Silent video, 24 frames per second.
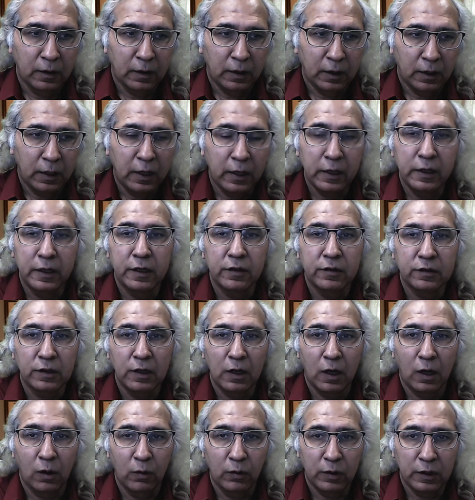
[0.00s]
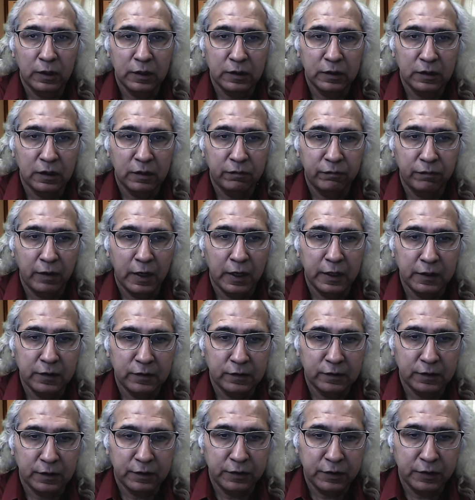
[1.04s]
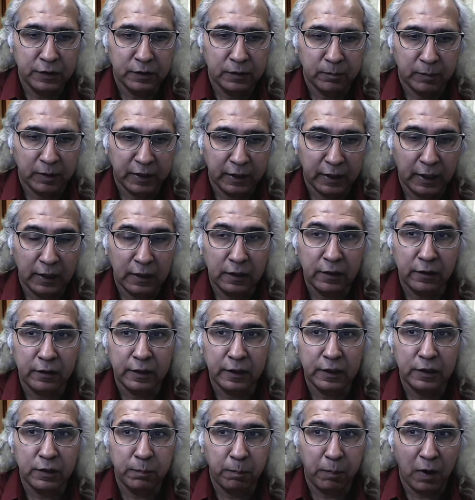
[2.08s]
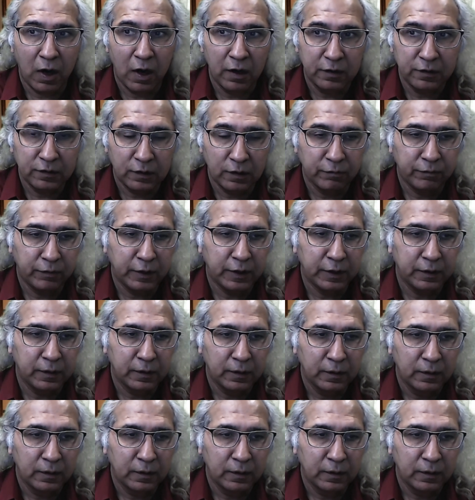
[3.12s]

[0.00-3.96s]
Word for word: here is how he defines the term, and I'll read parts of it.